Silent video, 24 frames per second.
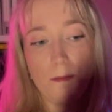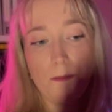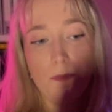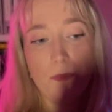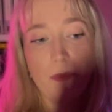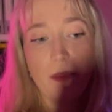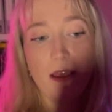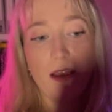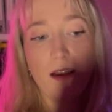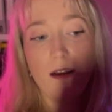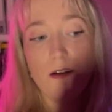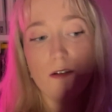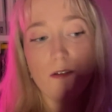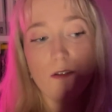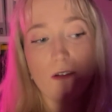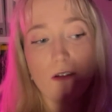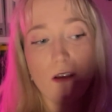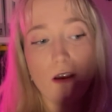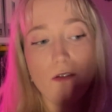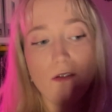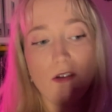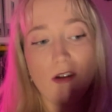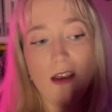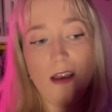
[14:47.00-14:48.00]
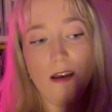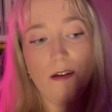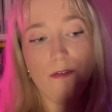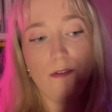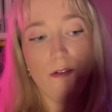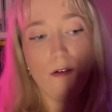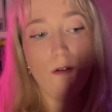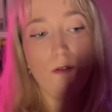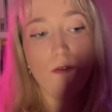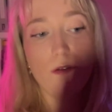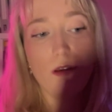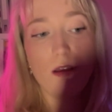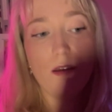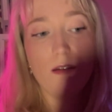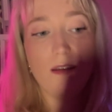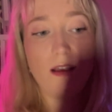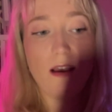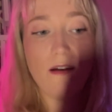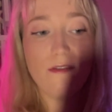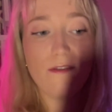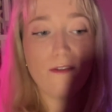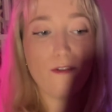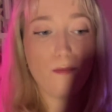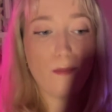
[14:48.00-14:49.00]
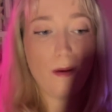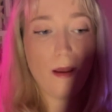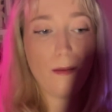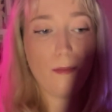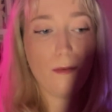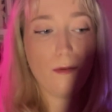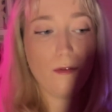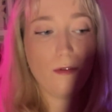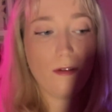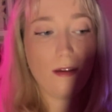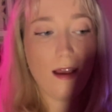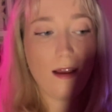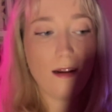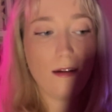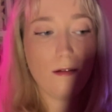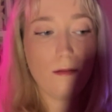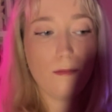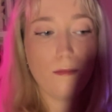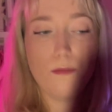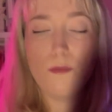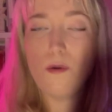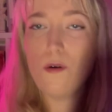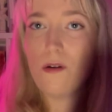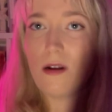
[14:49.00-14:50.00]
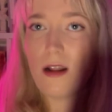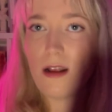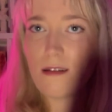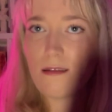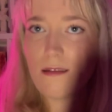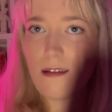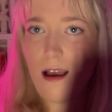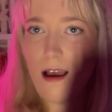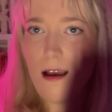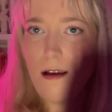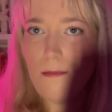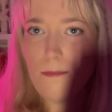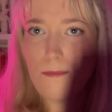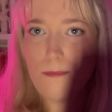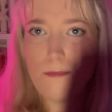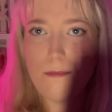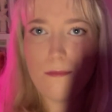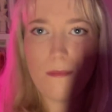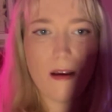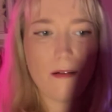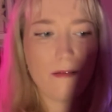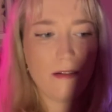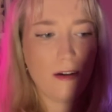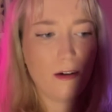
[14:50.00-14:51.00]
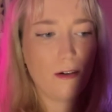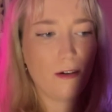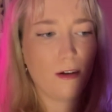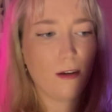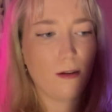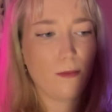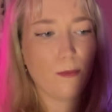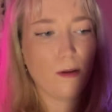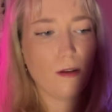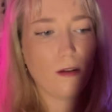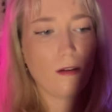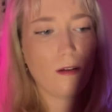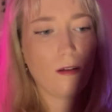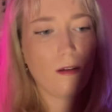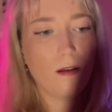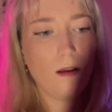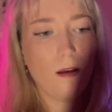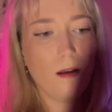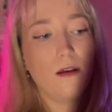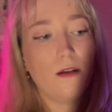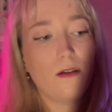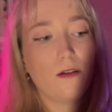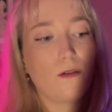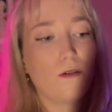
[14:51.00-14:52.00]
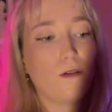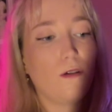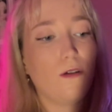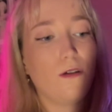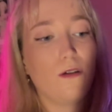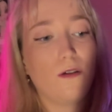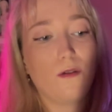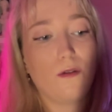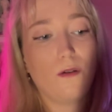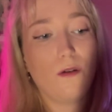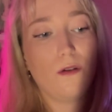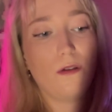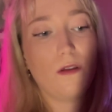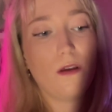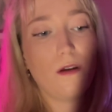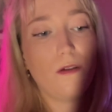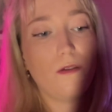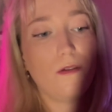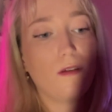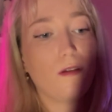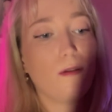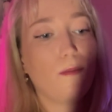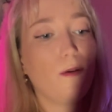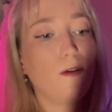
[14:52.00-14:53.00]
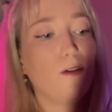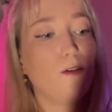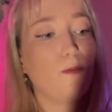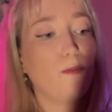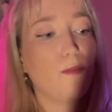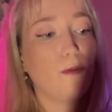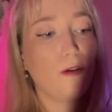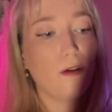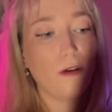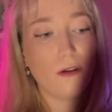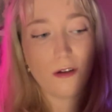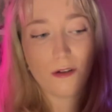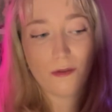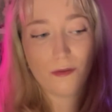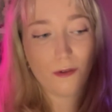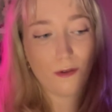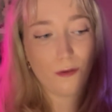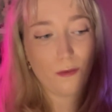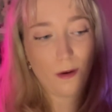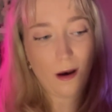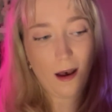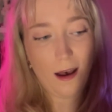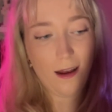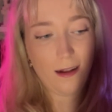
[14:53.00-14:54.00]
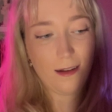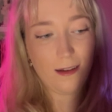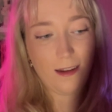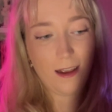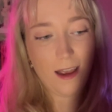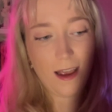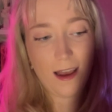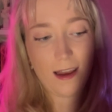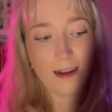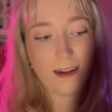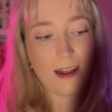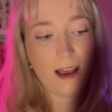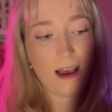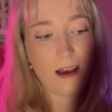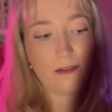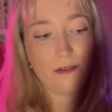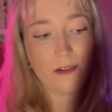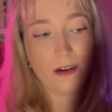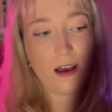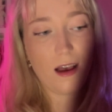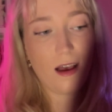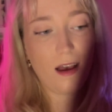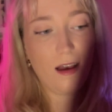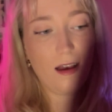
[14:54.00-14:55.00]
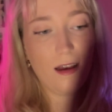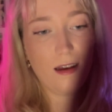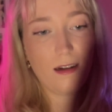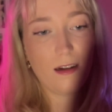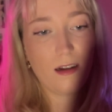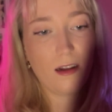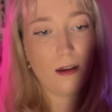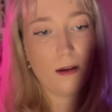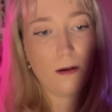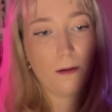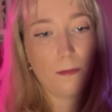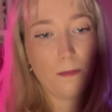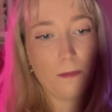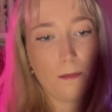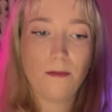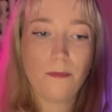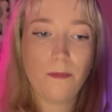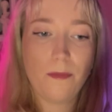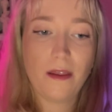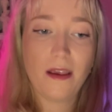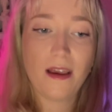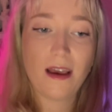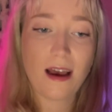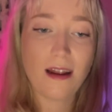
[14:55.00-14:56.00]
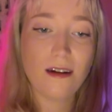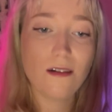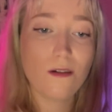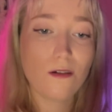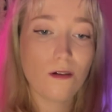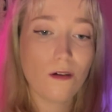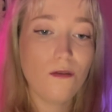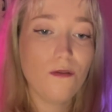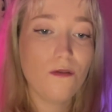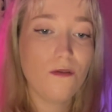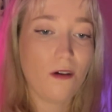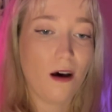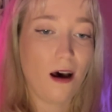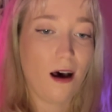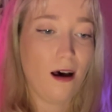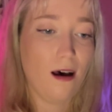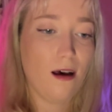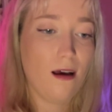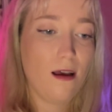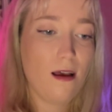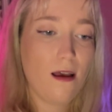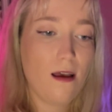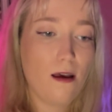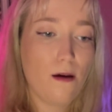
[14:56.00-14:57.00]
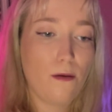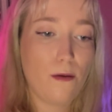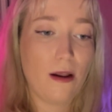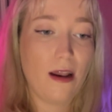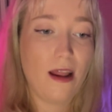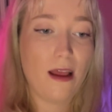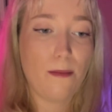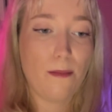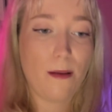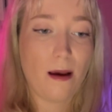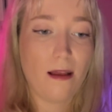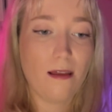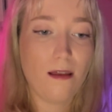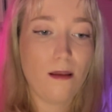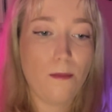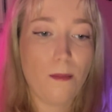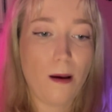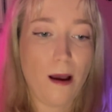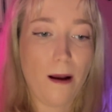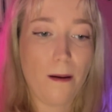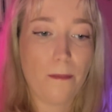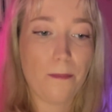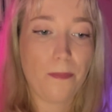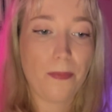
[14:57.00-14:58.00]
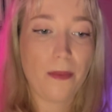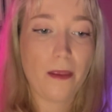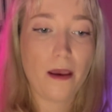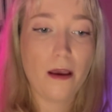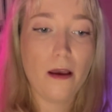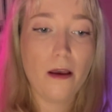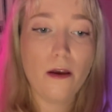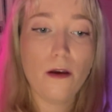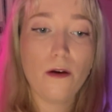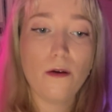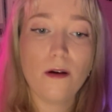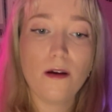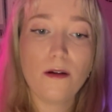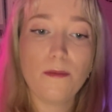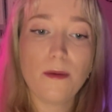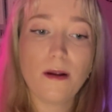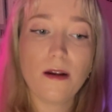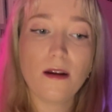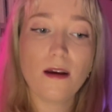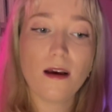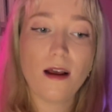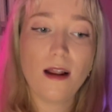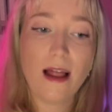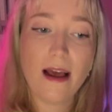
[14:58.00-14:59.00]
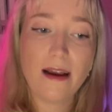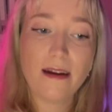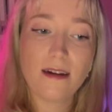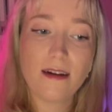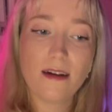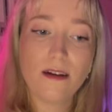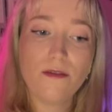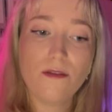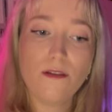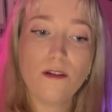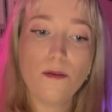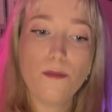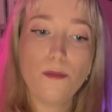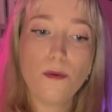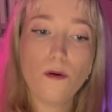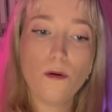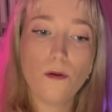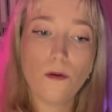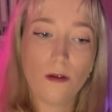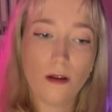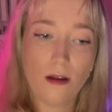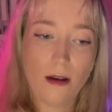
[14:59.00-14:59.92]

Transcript: He looked so cheerful that several people said, "Morning, sir. Merry Christmas." Scrooge thought those the most beautiful words he had ever heard. He hadn't gone far when he met the man who had been collecting for the poor the